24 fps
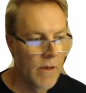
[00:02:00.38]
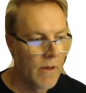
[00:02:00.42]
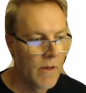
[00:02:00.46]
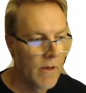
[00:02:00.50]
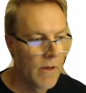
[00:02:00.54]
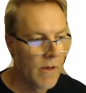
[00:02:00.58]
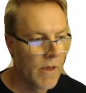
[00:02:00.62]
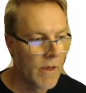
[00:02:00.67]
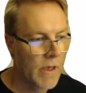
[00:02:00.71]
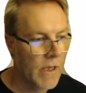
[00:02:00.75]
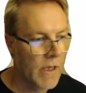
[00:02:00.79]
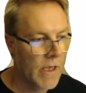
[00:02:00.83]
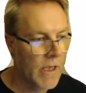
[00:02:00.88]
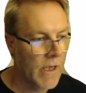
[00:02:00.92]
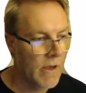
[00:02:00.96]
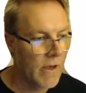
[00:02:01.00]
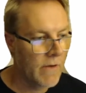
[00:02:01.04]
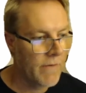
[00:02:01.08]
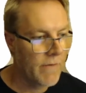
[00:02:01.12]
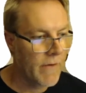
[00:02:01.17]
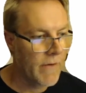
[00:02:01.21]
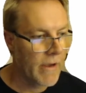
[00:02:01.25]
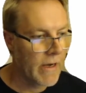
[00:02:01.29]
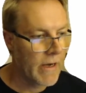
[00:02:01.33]
Here, if
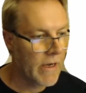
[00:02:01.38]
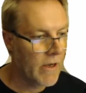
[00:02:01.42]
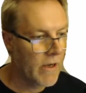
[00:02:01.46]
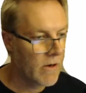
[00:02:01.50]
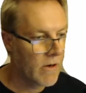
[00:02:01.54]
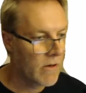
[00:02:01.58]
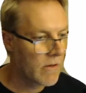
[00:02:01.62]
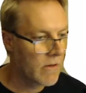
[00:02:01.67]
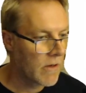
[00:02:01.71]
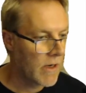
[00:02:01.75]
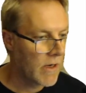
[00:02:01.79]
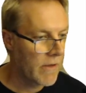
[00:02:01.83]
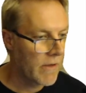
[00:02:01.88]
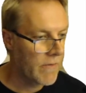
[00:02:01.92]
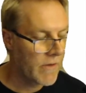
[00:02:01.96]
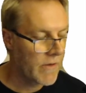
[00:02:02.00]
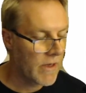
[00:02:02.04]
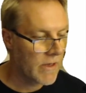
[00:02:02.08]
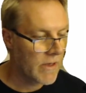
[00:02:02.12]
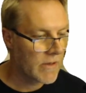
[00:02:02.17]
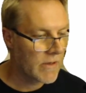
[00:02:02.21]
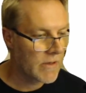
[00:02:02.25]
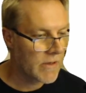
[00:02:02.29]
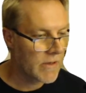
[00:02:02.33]
I click on the
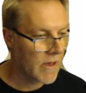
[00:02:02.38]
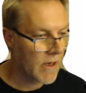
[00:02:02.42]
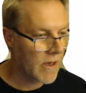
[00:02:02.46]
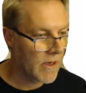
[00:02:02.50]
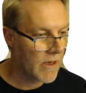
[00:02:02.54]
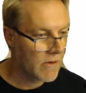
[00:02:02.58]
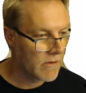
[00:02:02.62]
left-hand side on the